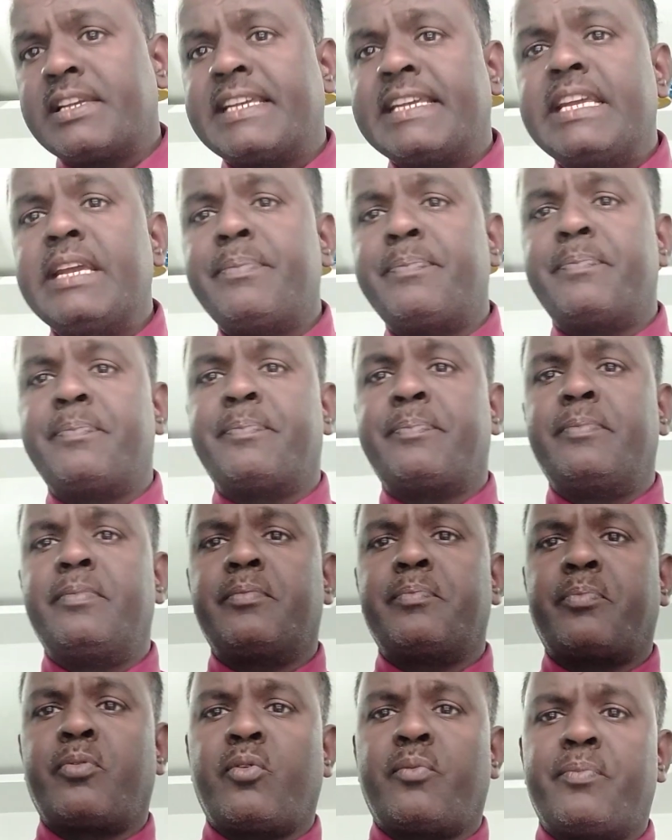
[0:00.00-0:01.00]
keep
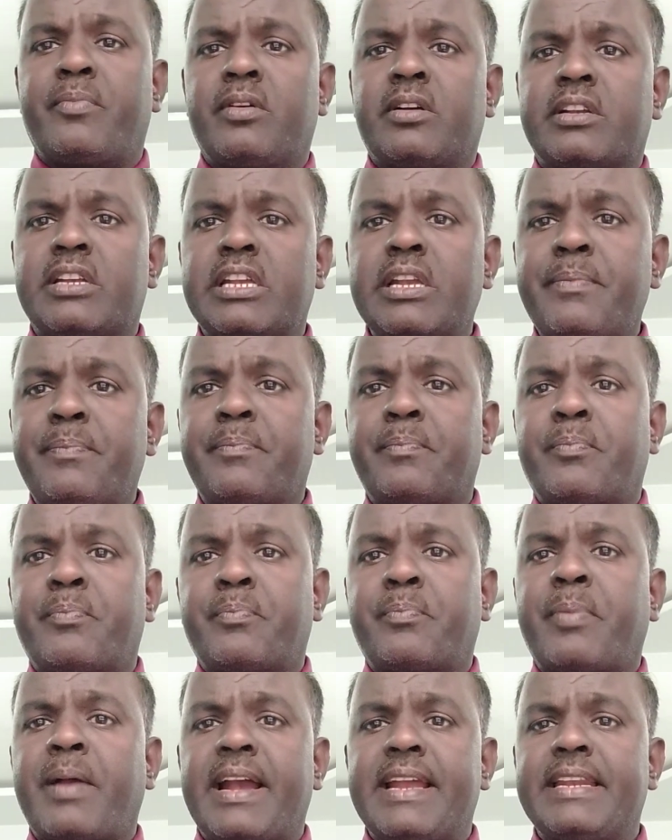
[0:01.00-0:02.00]

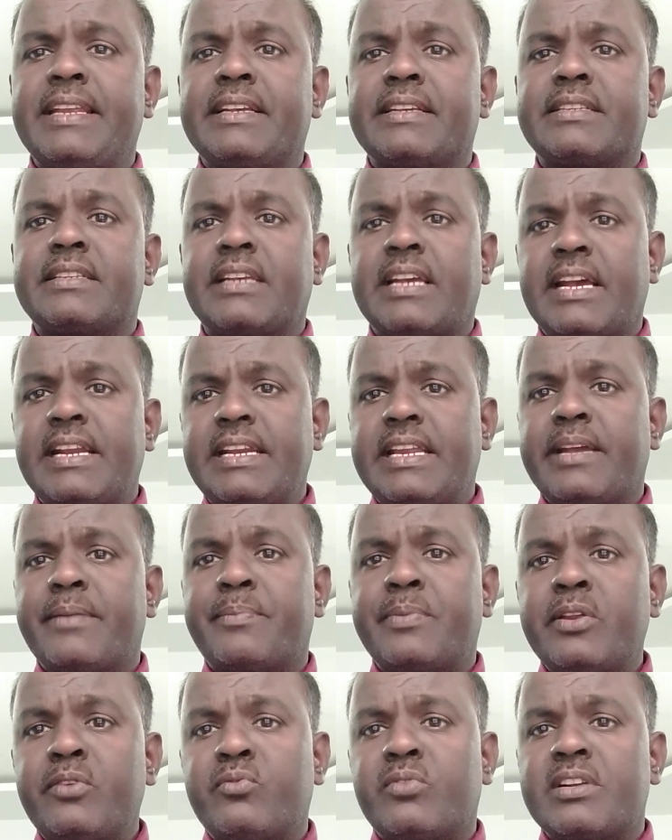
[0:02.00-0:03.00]
filing and
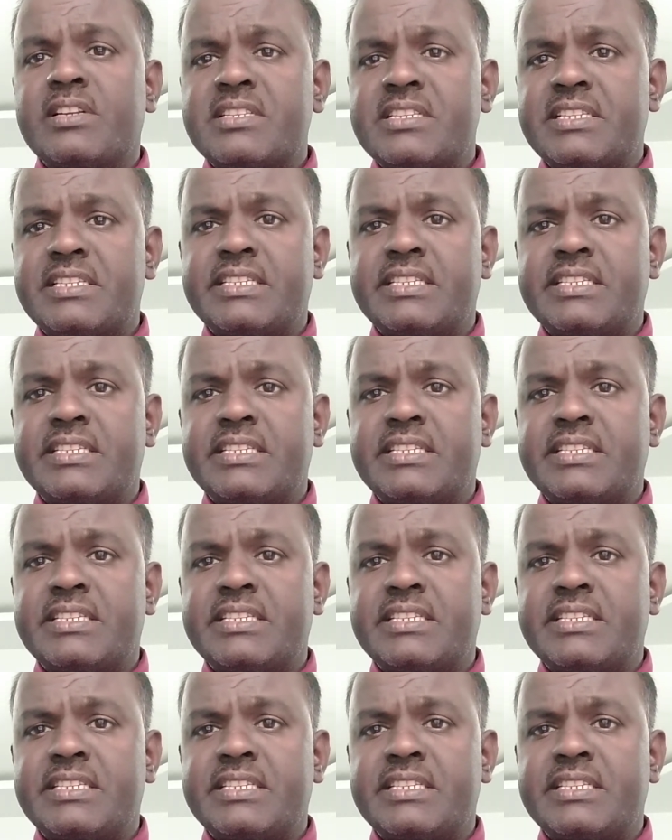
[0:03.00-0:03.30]
everyone